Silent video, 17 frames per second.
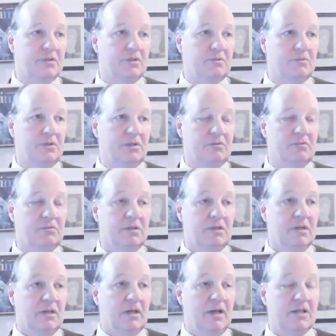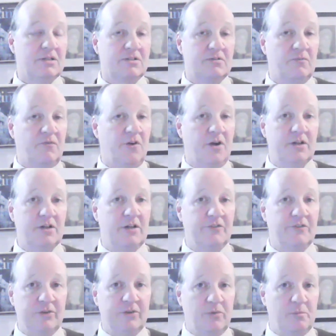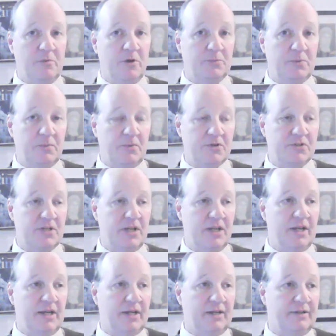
Yeah. Well, that's far different than what most people are saying.